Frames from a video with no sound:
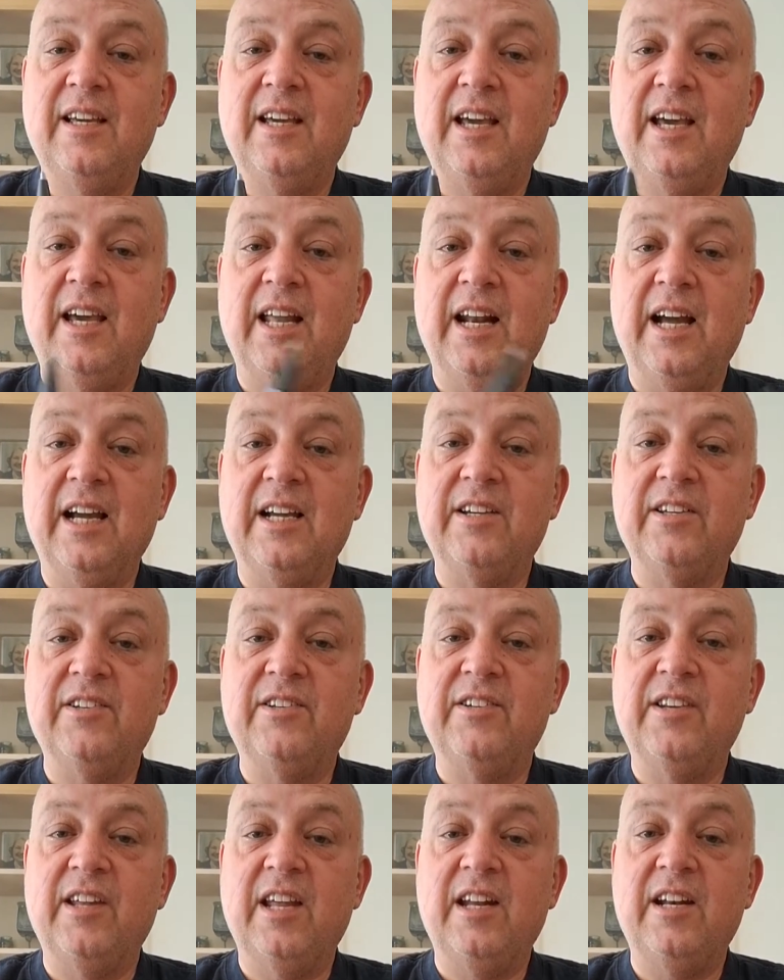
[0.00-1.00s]
And I could
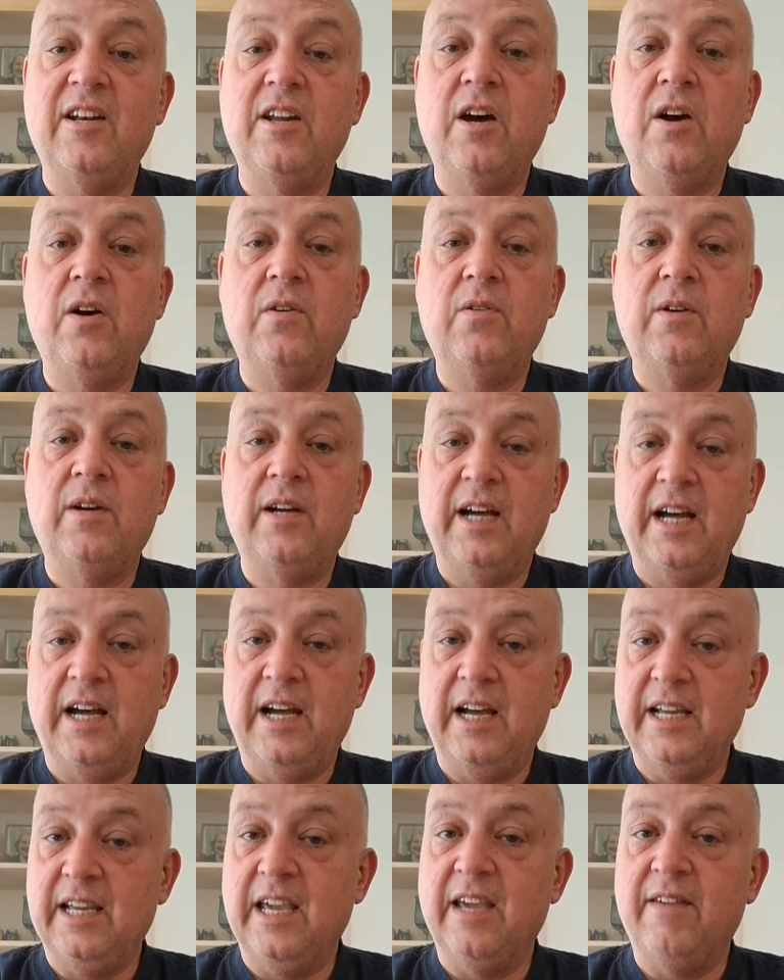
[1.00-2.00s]
say, "No,
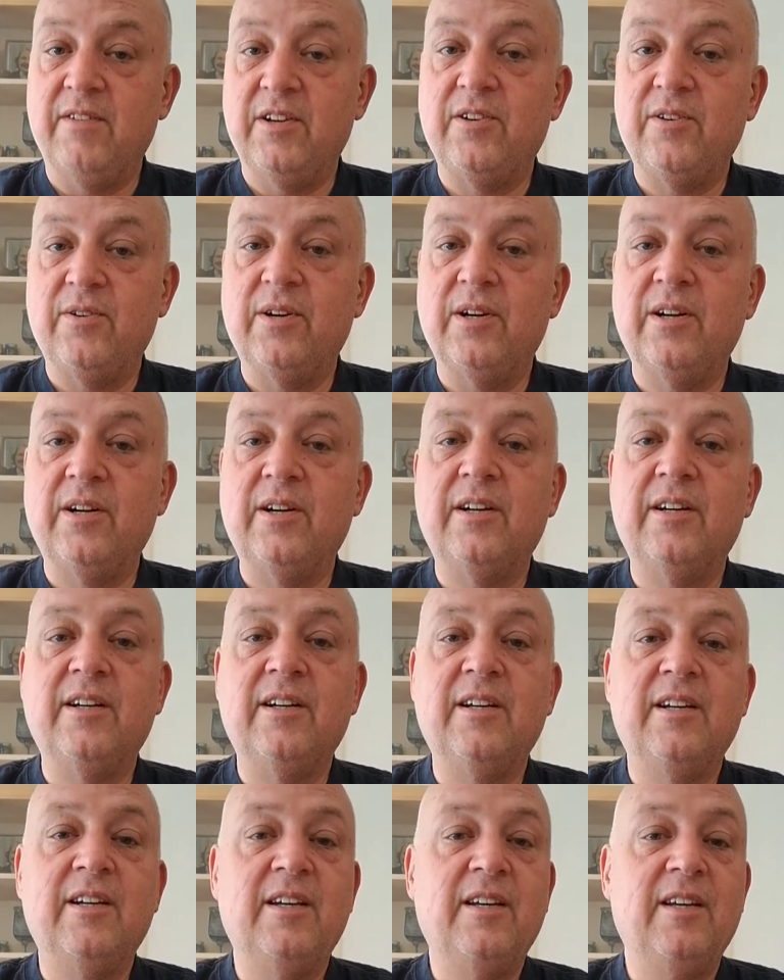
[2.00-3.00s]
I gave it to her.
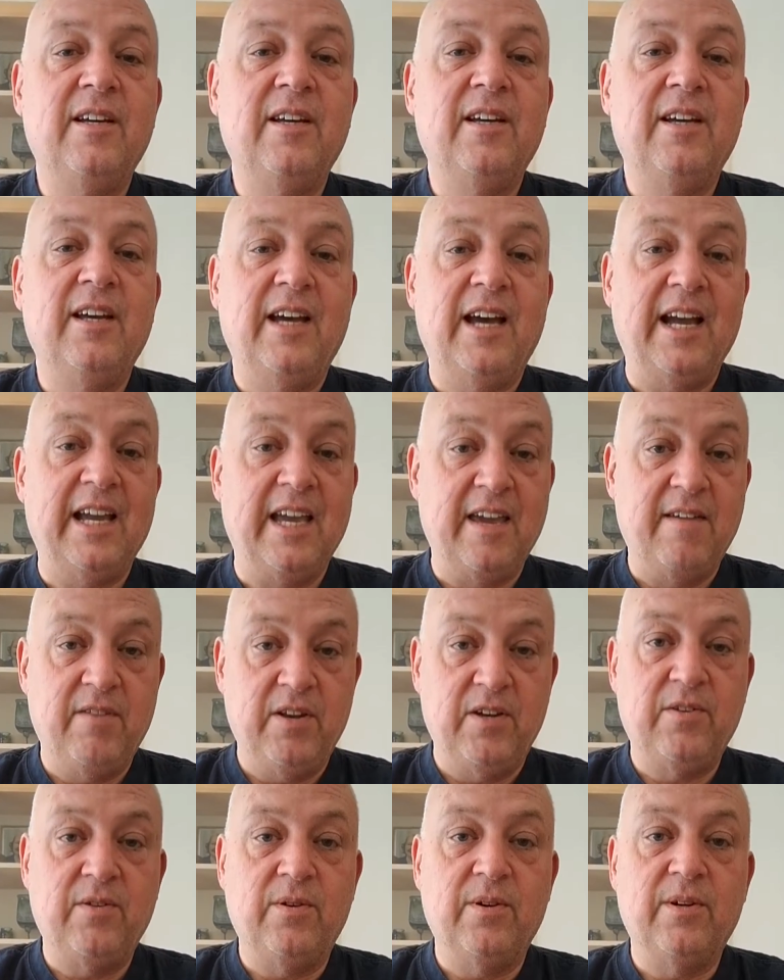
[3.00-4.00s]
I gave it
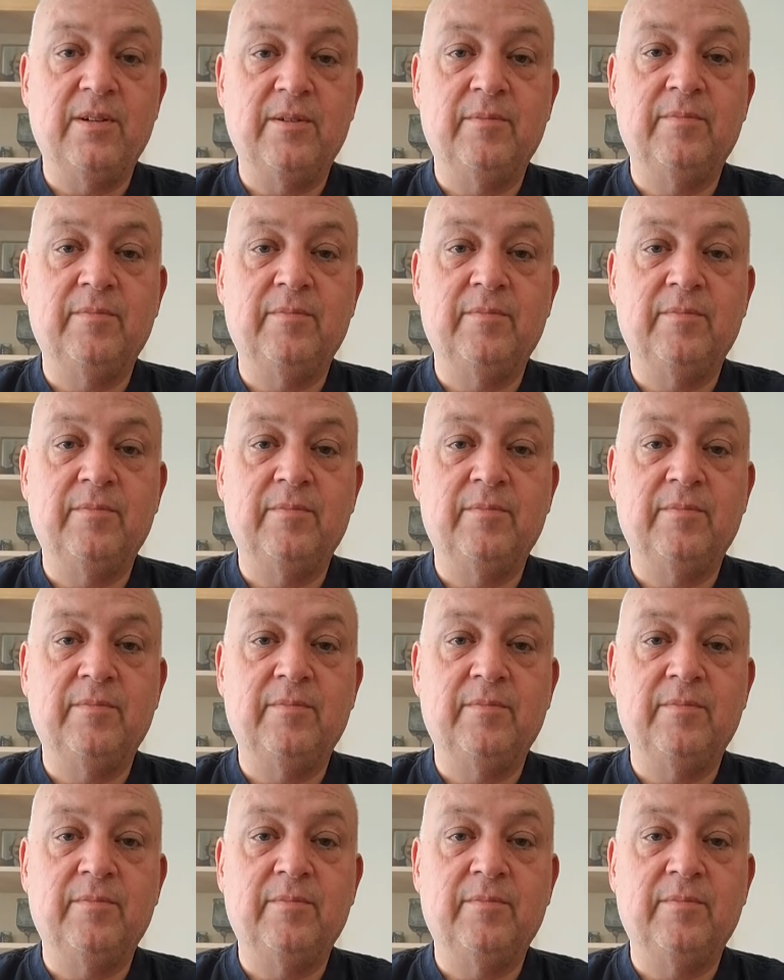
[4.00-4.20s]
to her."